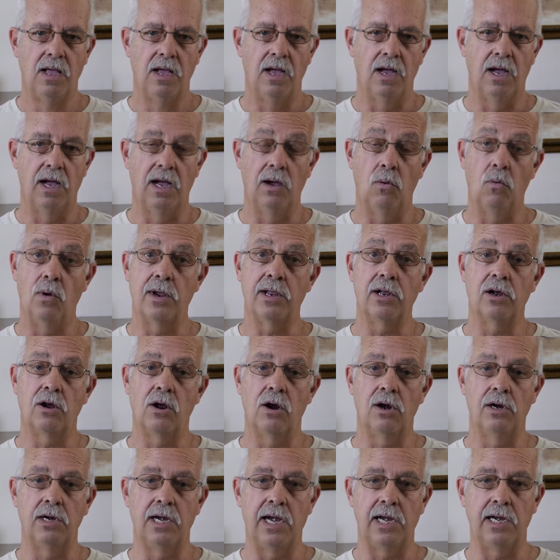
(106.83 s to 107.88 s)
What you're
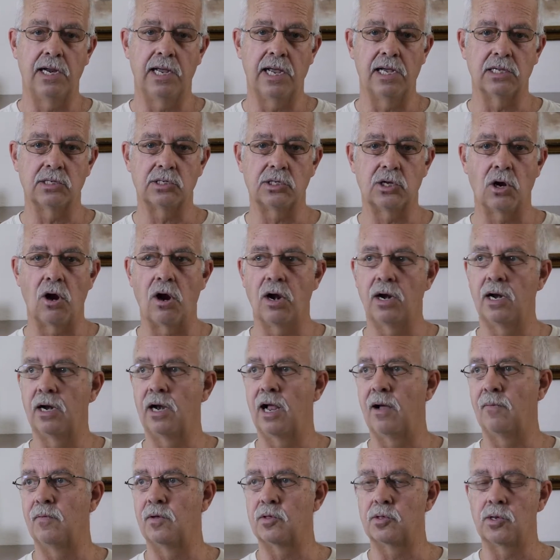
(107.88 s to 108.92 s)
going to need to get started,
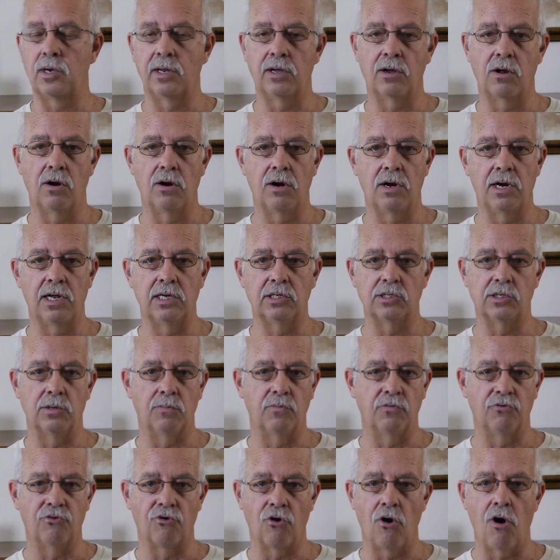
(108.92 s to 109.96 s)
obviously you're going to need
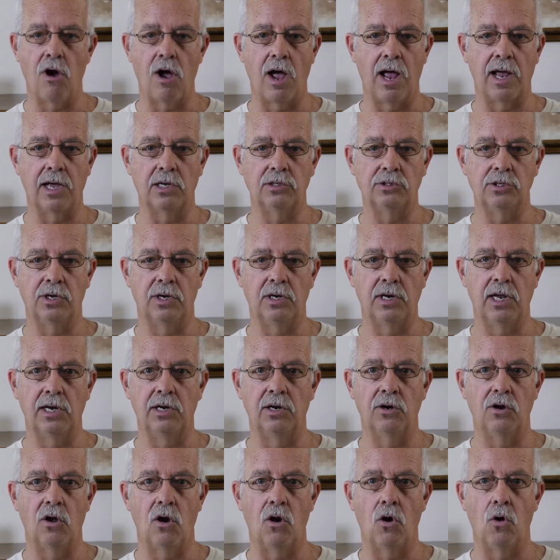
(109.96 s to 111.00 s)
some drawings. You need
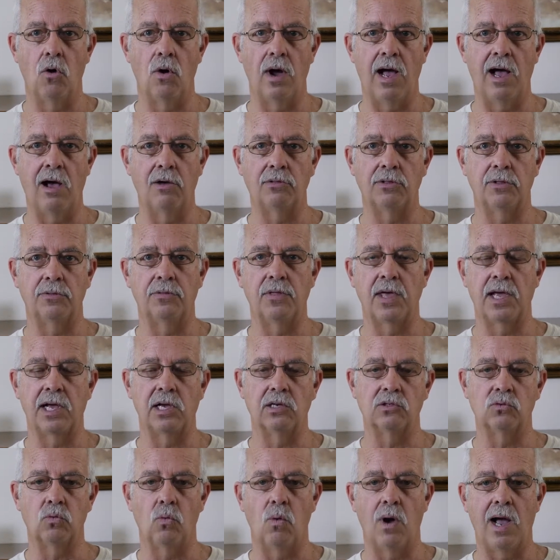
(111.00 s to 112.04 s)
to know how the thing
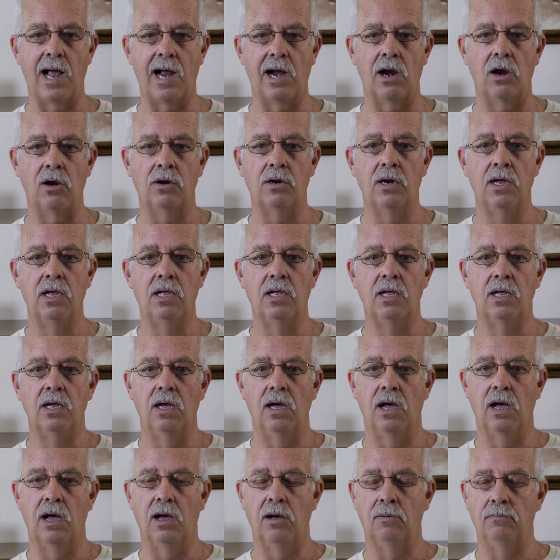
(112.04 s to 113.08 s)
is wired.
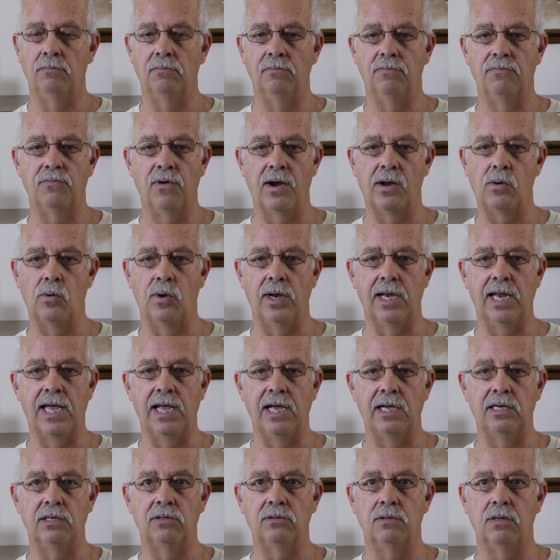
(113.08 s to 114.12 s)

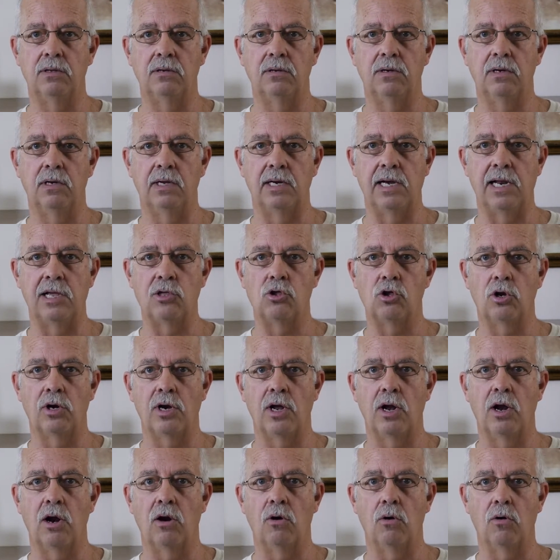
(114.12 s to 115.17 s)
Frequently an
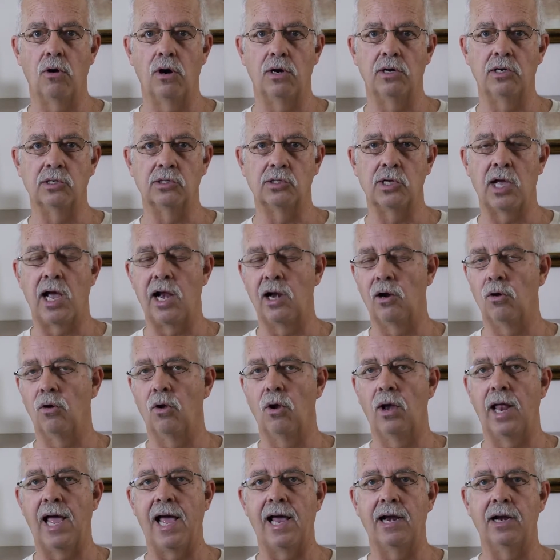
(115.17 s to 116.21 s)
engineer or a designer
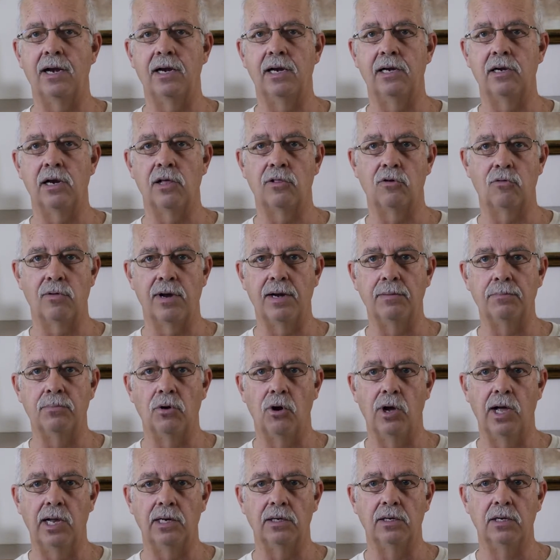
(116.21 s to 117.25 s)
will add another
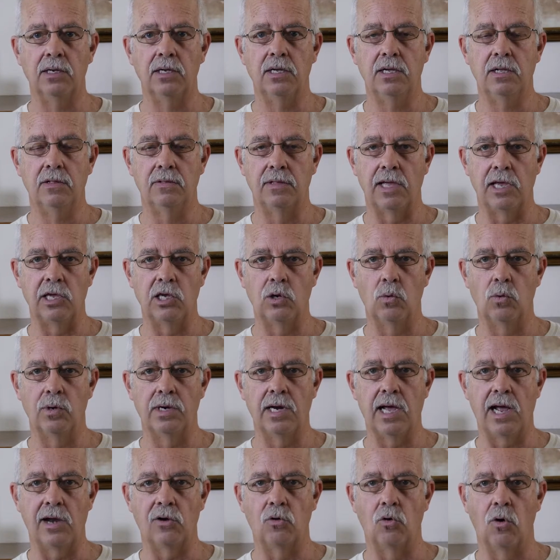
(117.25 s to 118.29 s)
input that you would
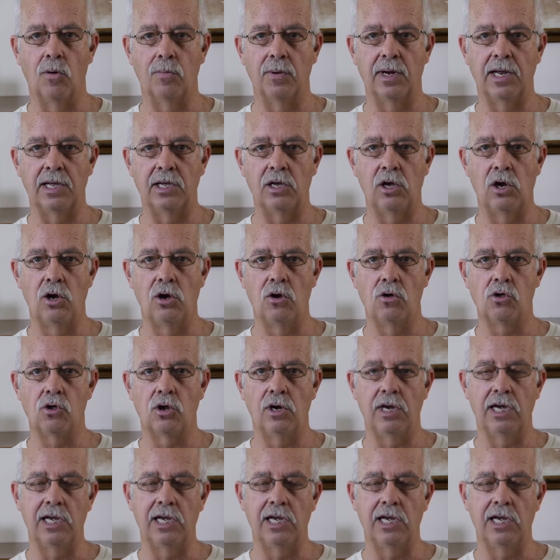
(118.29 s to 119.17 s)
not normally use.